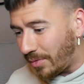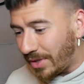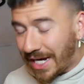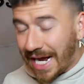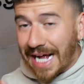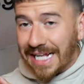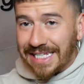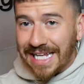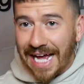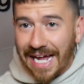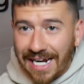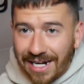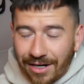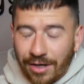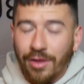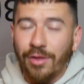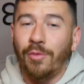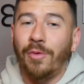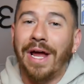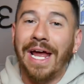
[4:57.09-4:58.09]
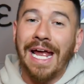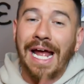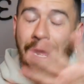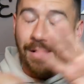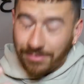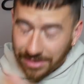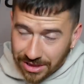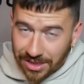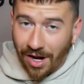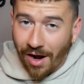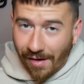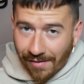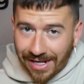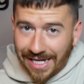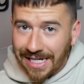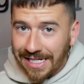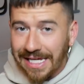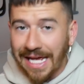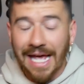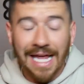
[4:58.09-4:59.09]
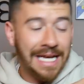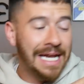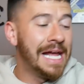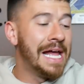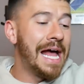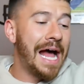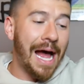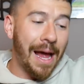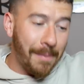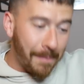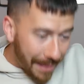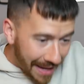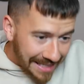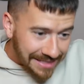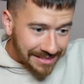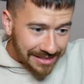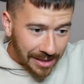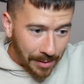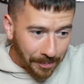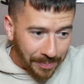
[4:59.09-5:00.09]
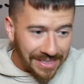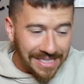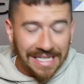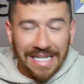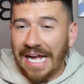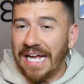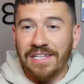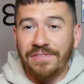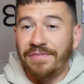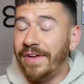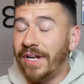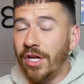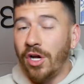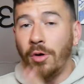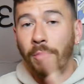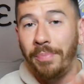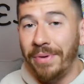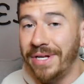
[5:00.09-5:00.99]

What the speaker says: We got that out of the way. I'm sorry again, I messed up in the last video,